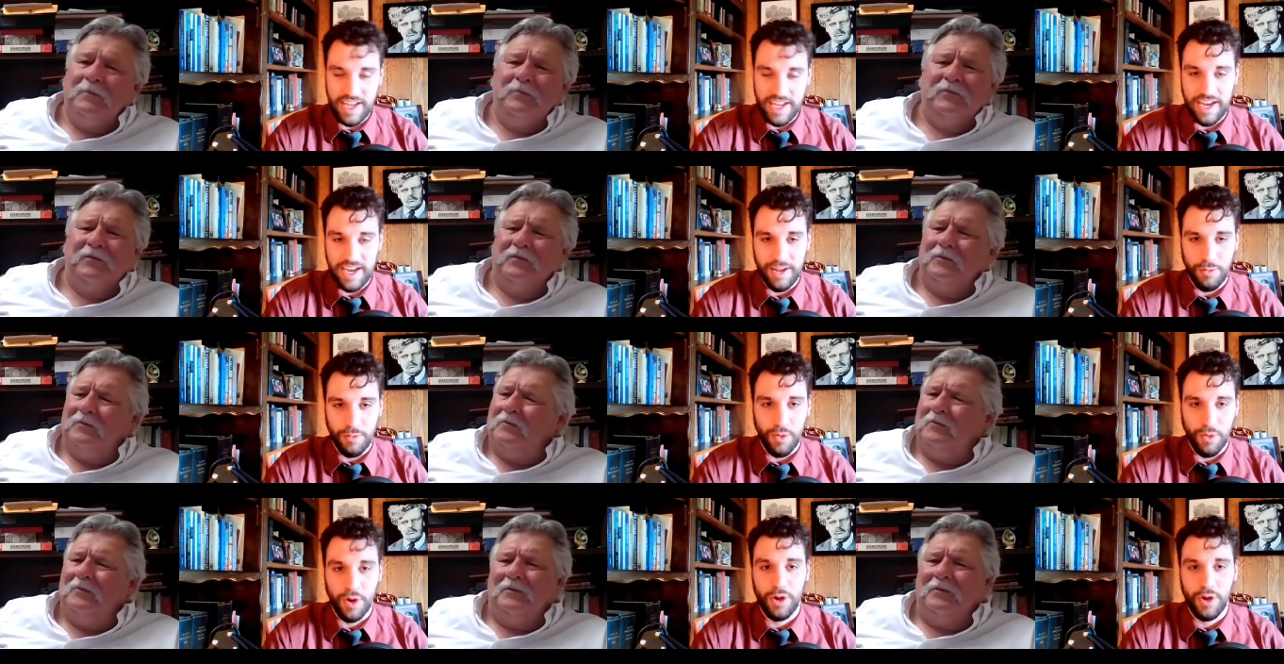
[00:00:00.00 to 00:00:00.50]
Speaker 1: Uh, in
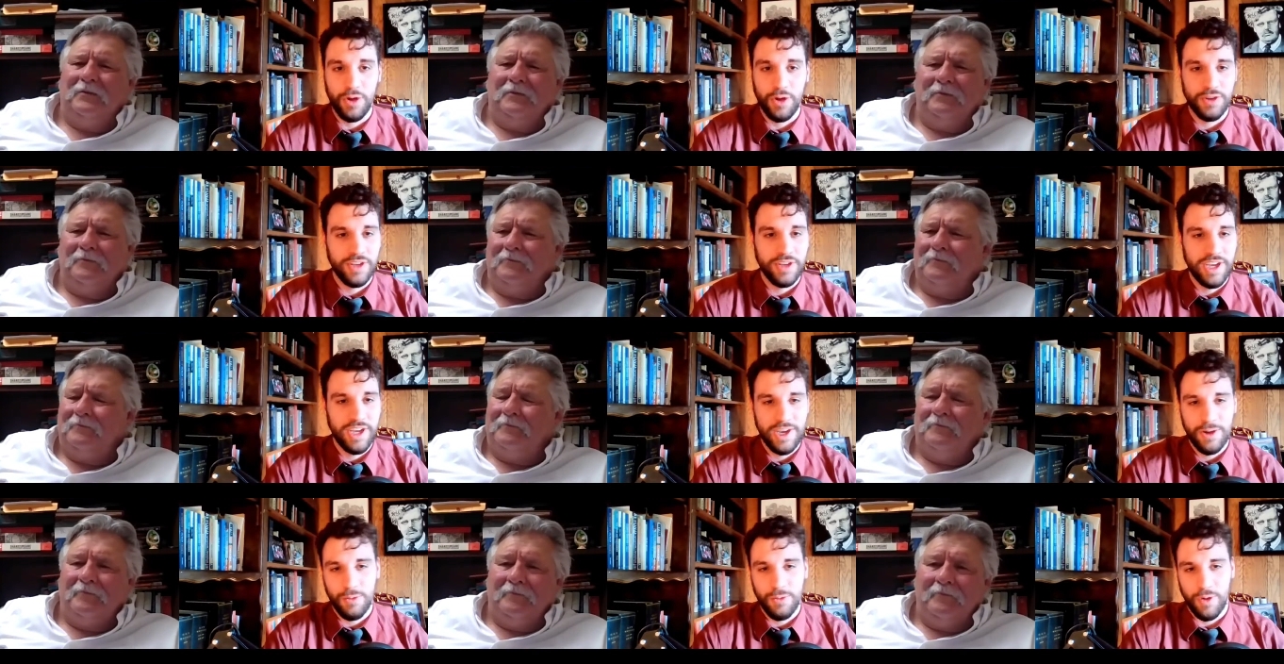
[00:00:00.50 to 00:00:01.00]
a world
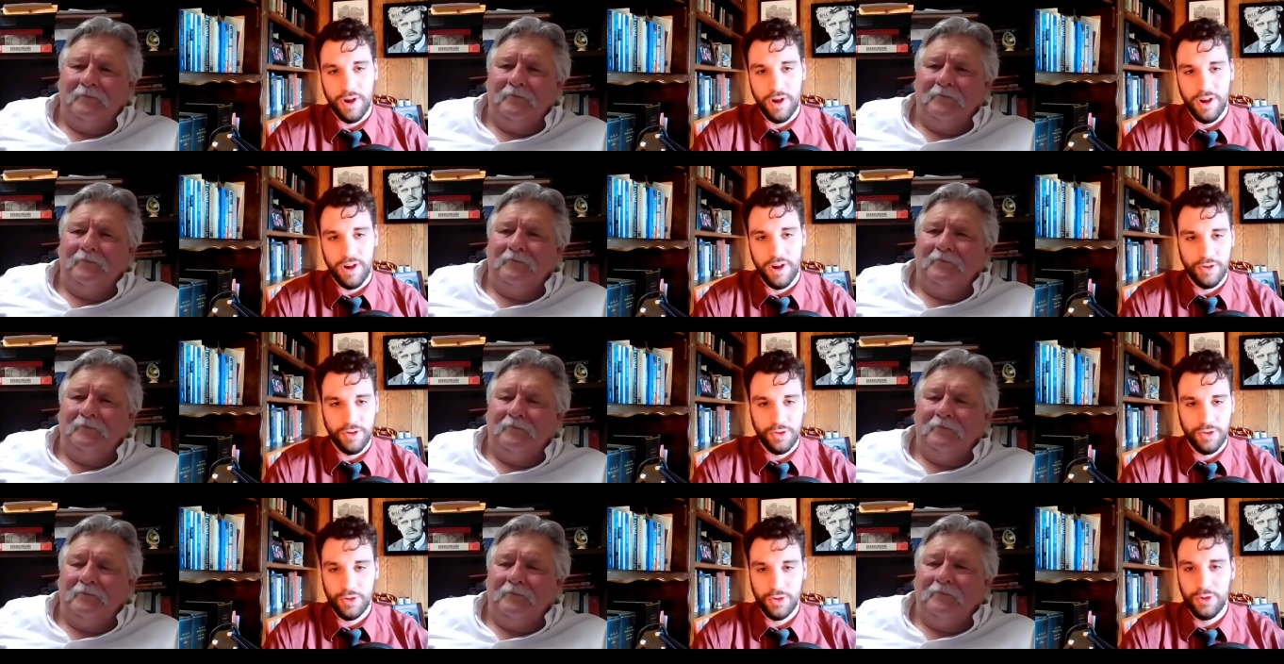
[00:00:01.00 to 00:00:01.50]

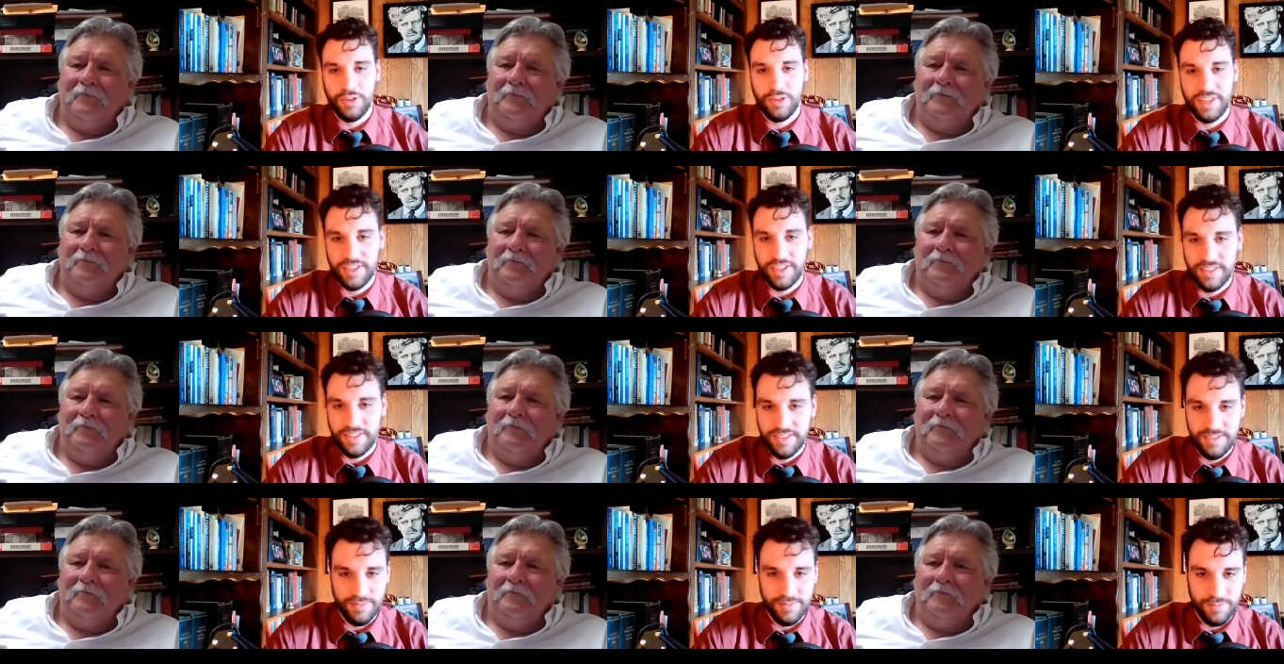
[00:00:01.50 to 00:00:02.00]
where truth
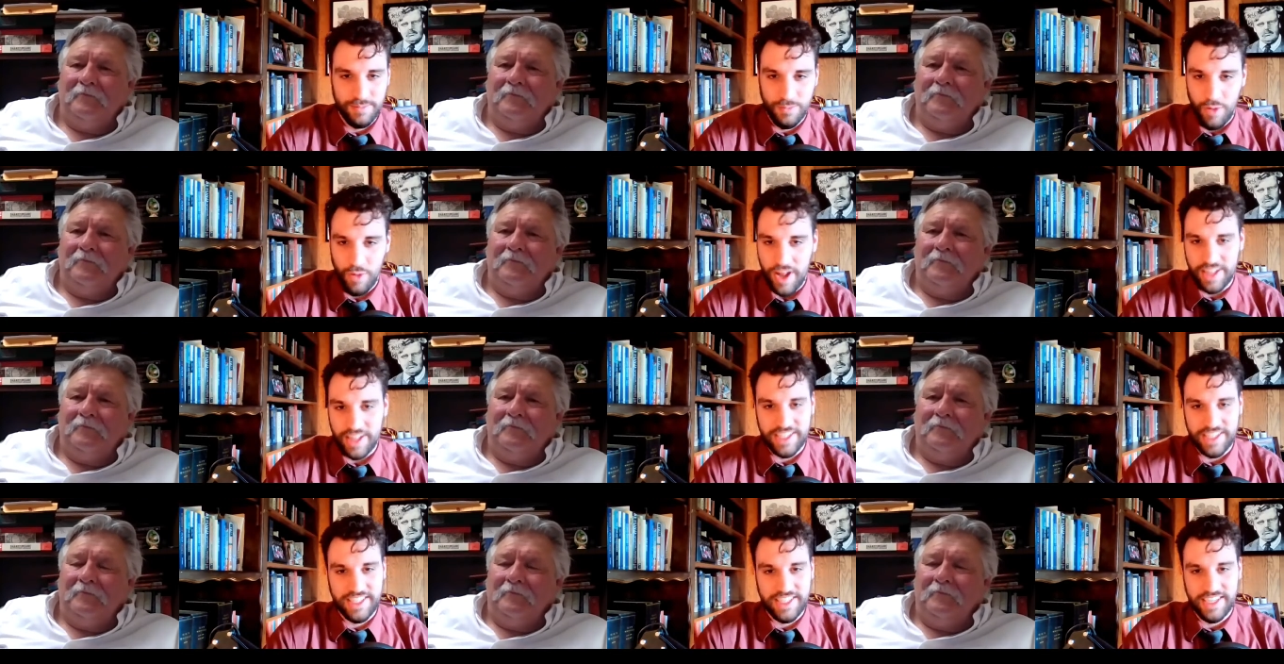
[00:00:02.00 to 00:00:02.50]
is
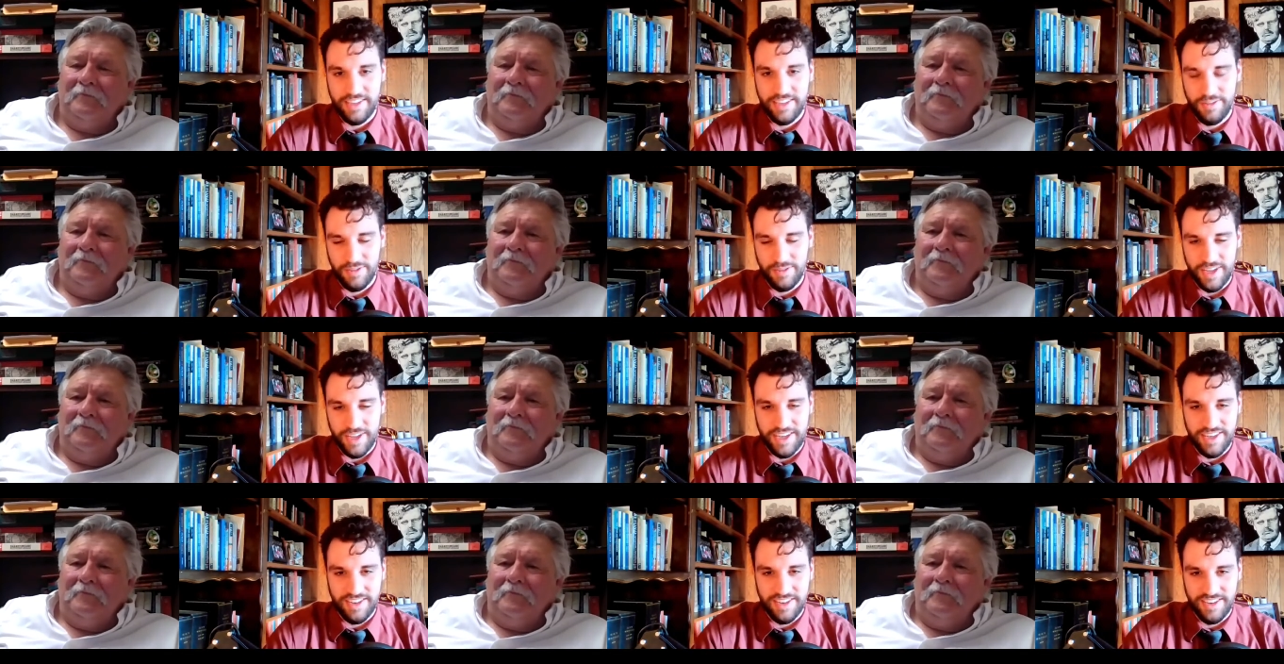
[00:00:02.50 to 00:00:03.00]
relative
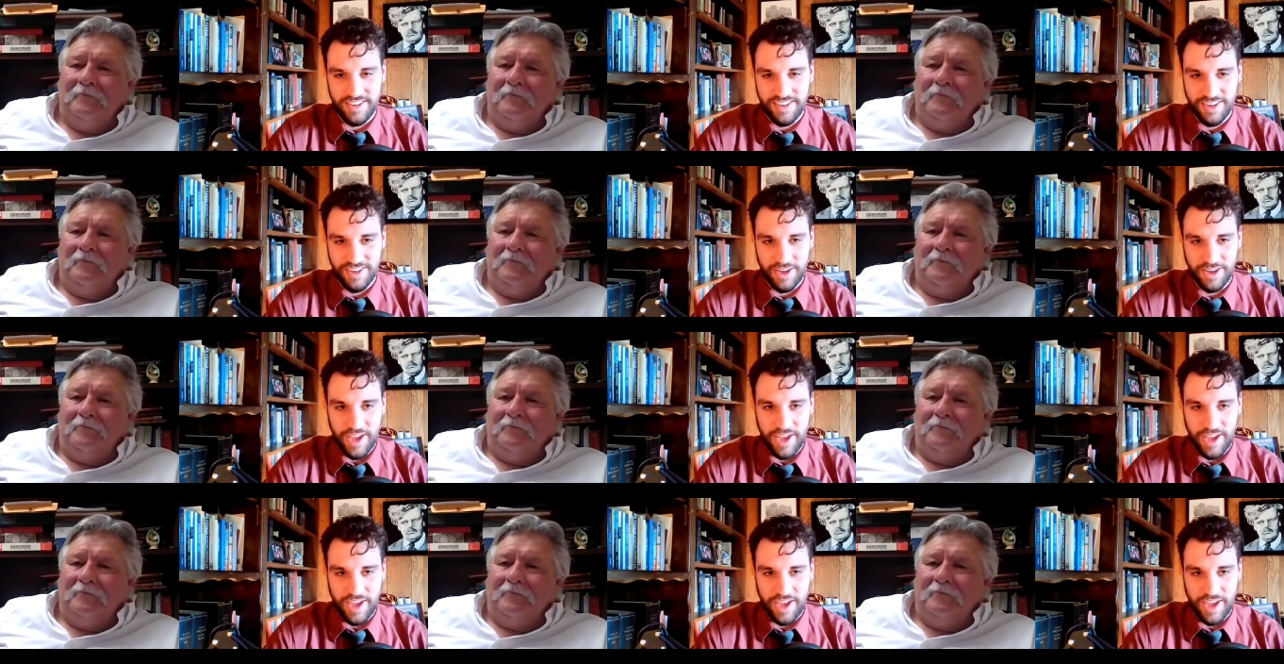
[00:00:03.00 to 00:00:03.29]
and